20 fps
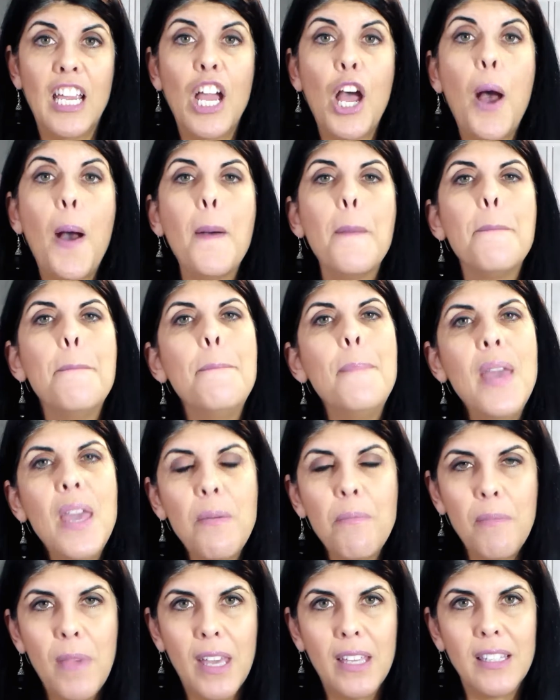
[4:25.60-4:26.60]

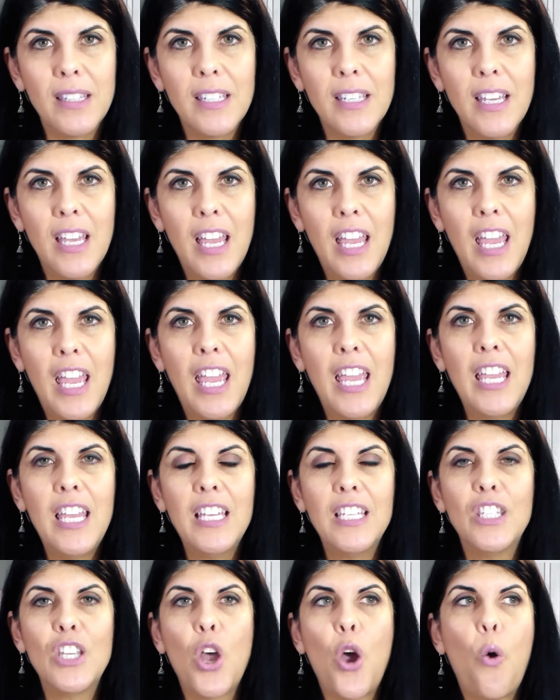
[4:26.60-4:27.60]
Commitment
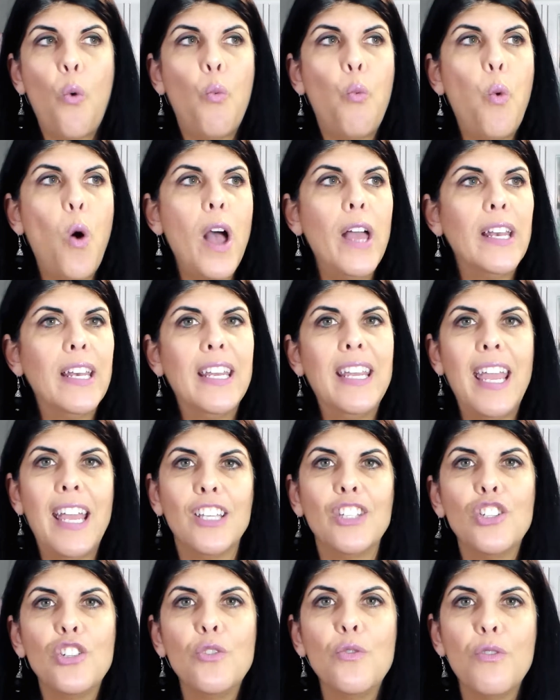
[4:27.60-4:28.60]
is what
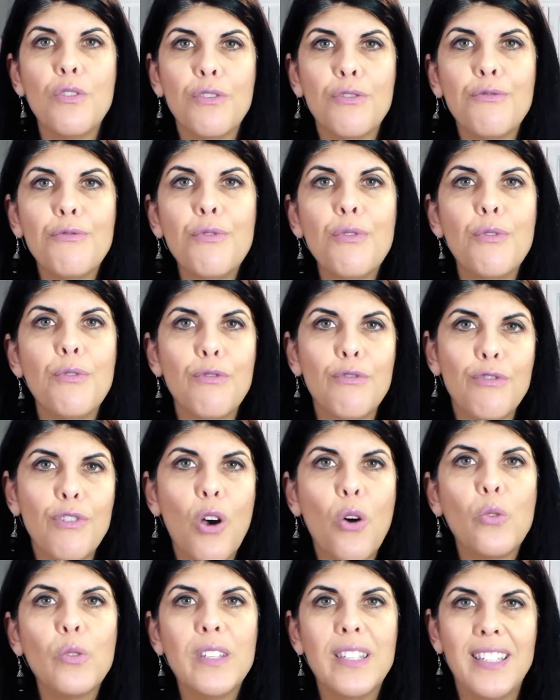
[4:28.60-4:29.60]
gets you through
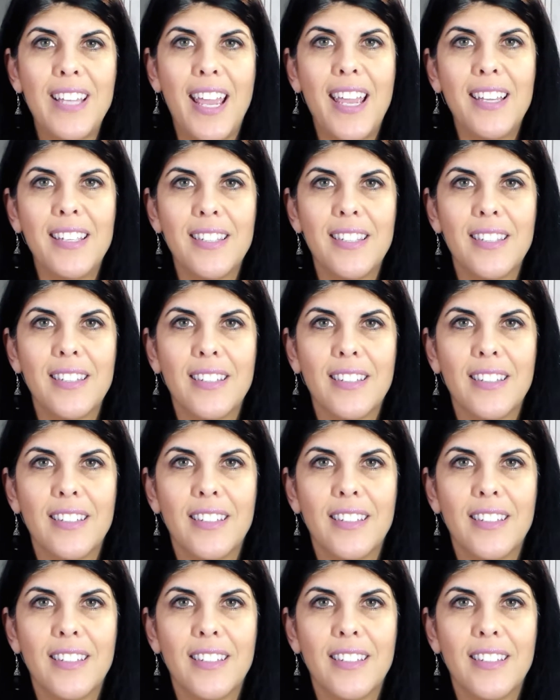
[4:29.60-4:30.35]
those days.